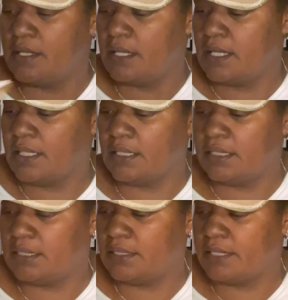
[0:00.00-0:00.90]

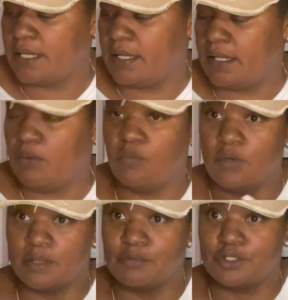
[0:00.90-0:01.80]
And what
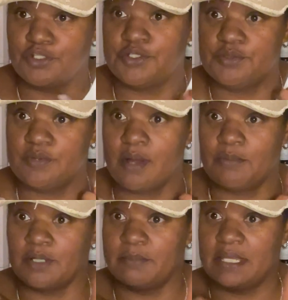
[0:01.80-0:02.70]
I'm going to do, I'm going
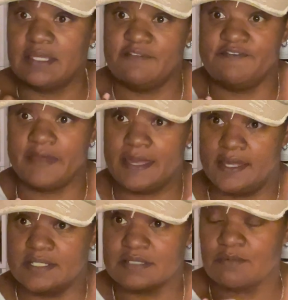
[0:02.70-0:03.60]
to make it
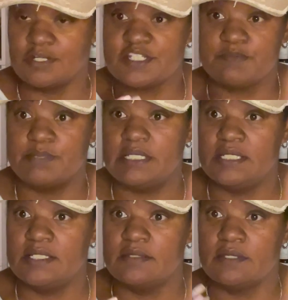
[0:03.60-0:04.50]
fast. I'm going to
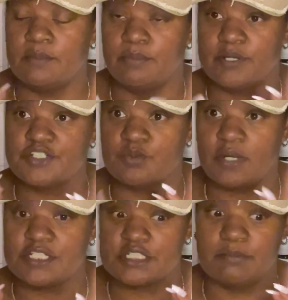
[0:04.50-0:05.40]
speed the brush
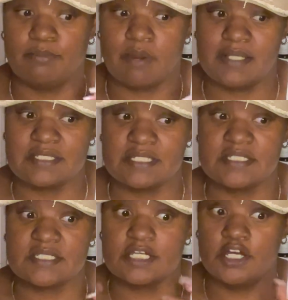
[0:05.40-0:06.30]
washing
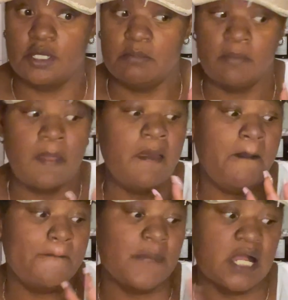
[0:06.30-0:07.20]
process up
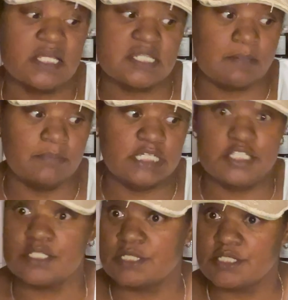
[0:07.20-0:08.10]
because I'm
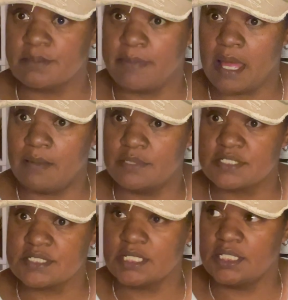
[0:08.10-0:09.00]
listening to Bible
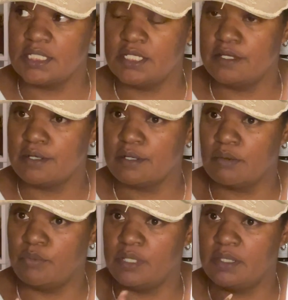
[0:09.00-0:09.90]
study here
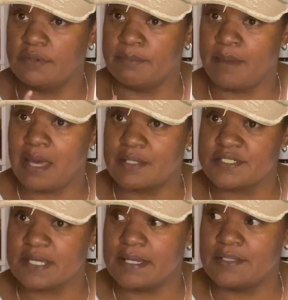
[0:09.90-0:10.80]
with the Potter's
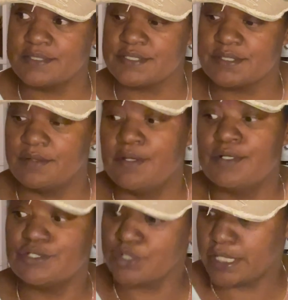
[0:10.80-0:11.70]
House,
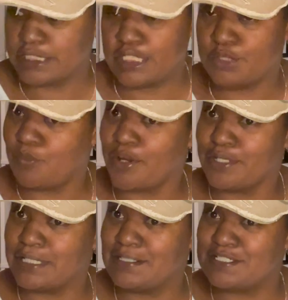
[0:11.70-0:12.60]
trying to get the word
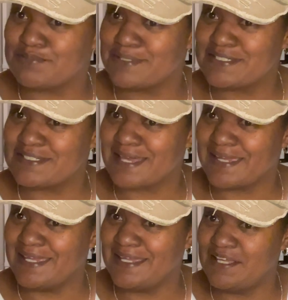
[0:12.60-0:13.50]
in as much as I
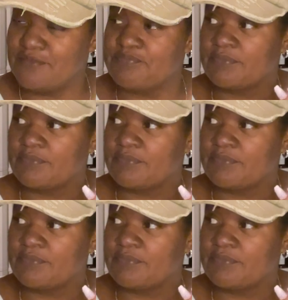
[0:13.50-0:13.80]
can.